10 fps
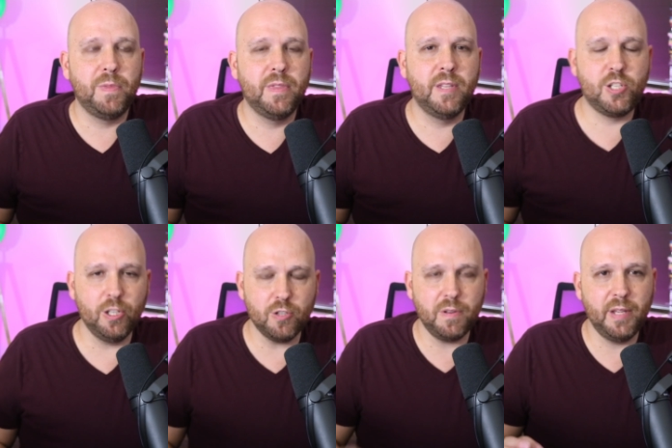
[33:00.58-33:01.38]
the
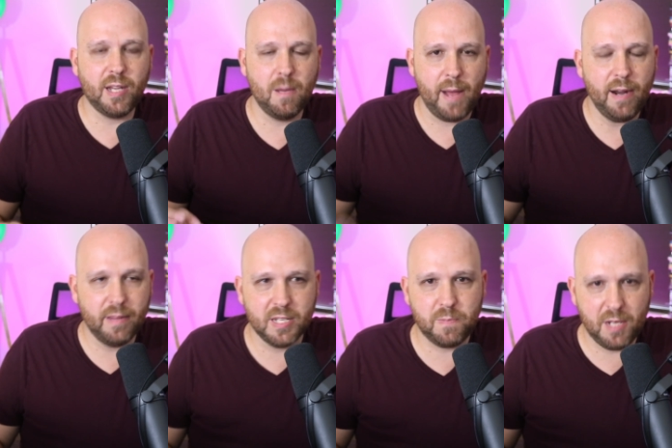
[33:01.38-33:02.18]
children that come out of
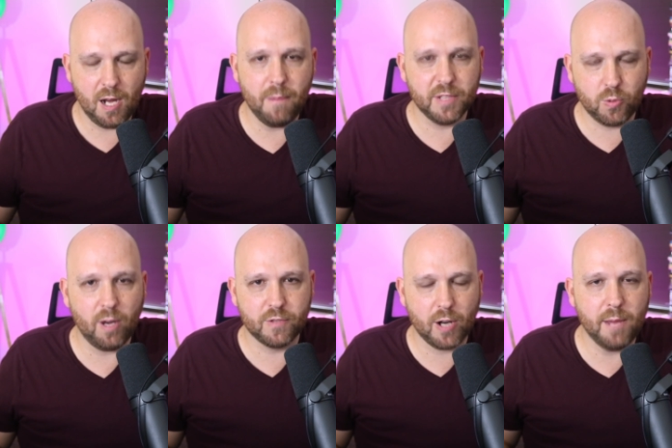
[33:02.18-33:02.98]
this become the
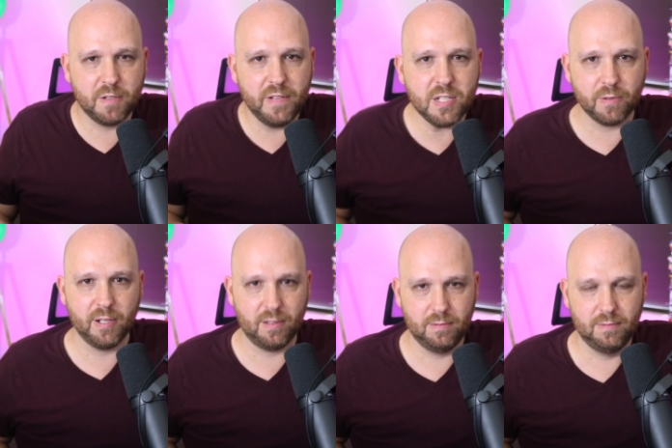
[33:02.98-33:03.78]
12 tribes of
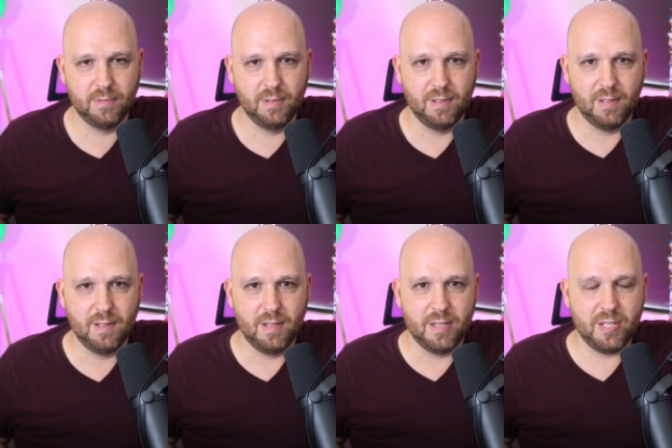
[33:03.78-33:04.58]
Israel.
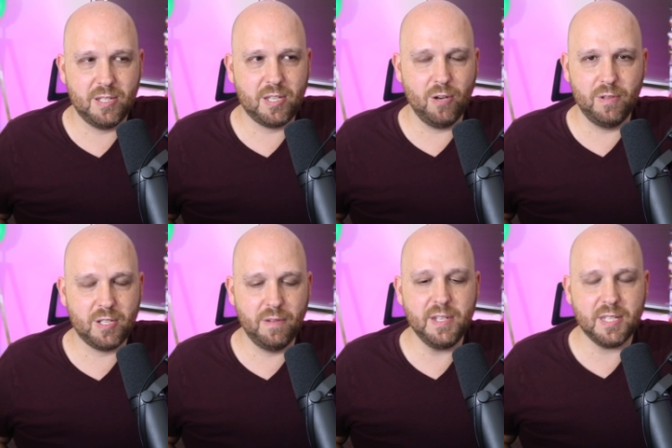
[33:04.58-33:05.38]
So
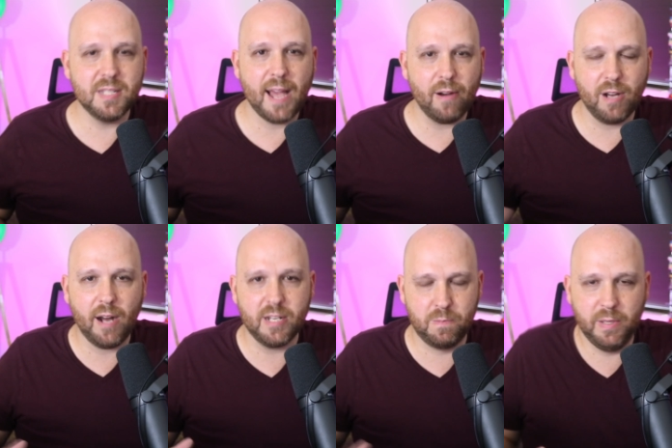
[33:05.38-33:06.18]
this is how
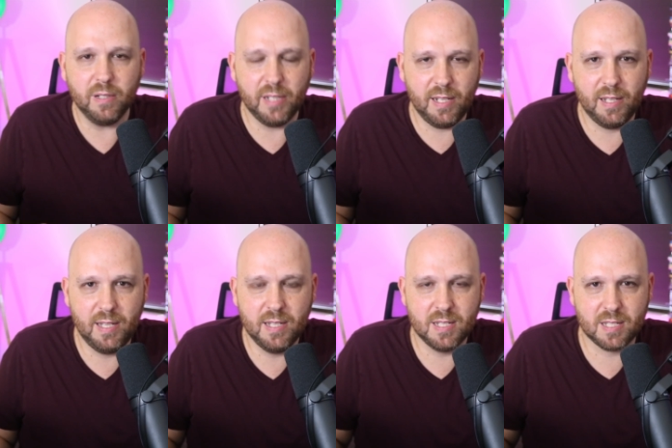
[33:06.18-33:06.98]
God is building
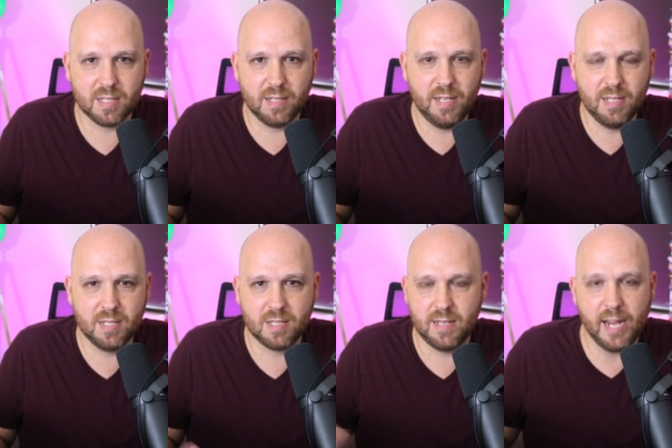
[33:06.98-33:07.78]
his
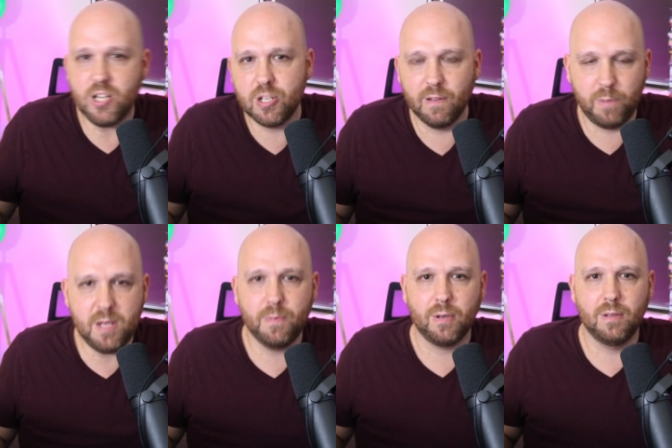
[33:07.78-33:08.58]
nation of
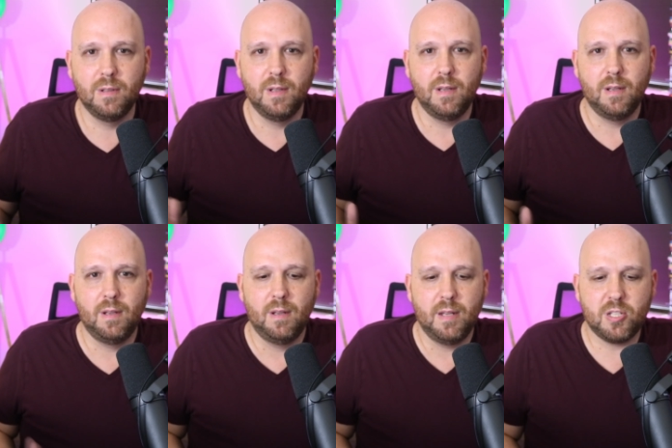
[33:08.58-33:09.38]
people.
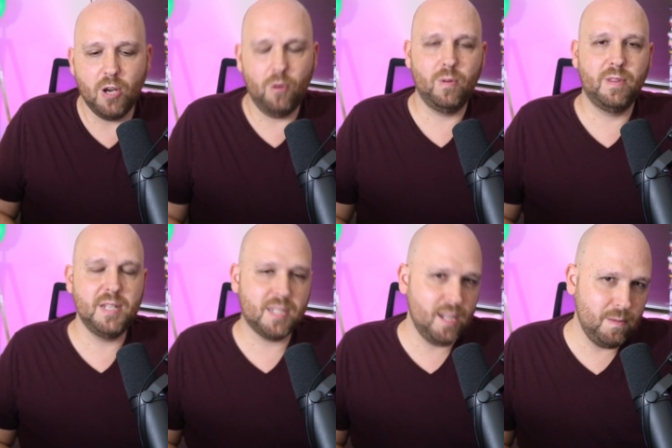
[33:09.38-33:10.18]
So
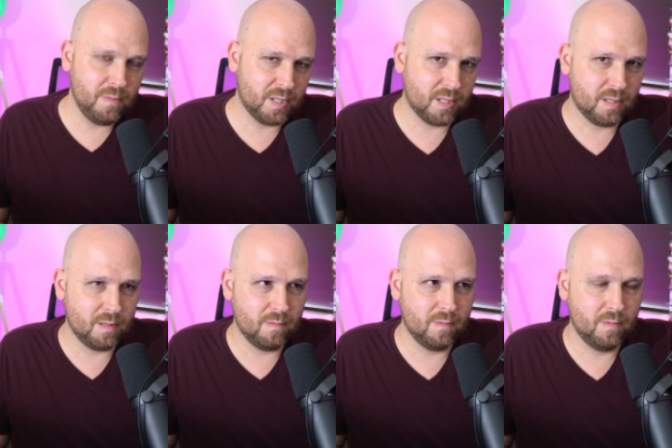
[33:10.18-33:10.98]
this
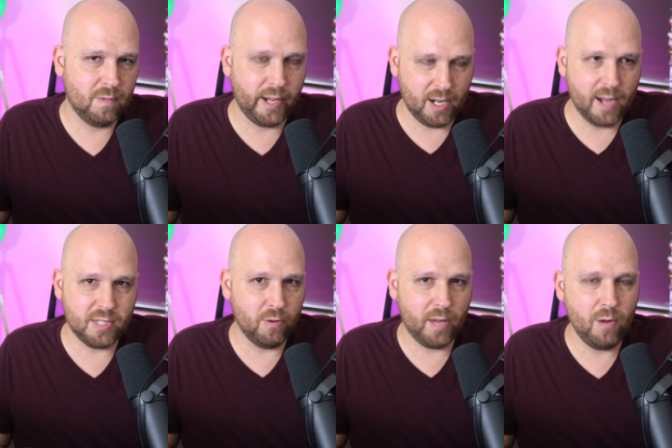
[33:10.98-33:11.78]
seems like
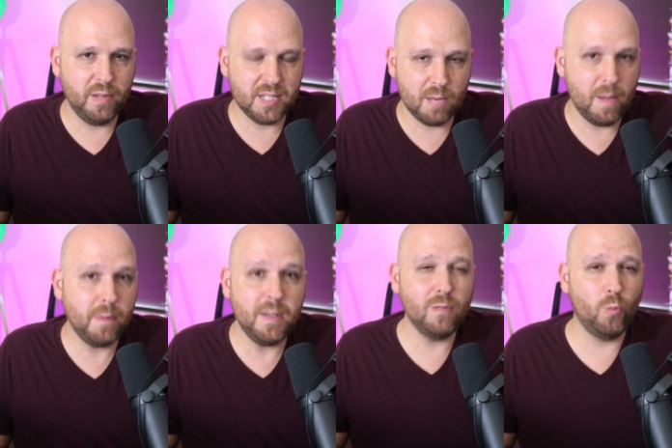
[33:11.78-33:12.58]
God's okay with this and
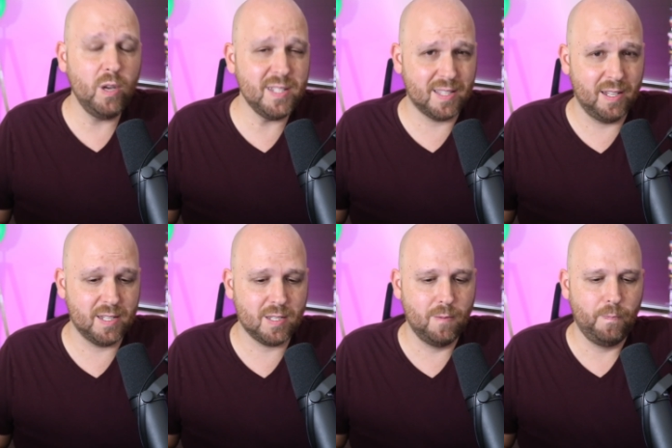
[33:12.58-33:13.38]
maybe even wants
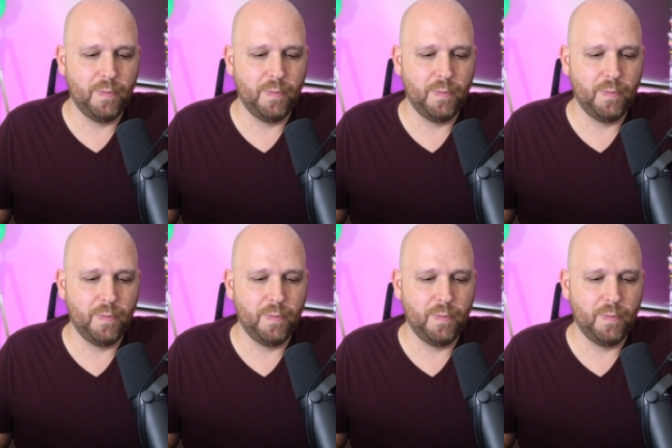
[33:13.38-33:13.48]
this.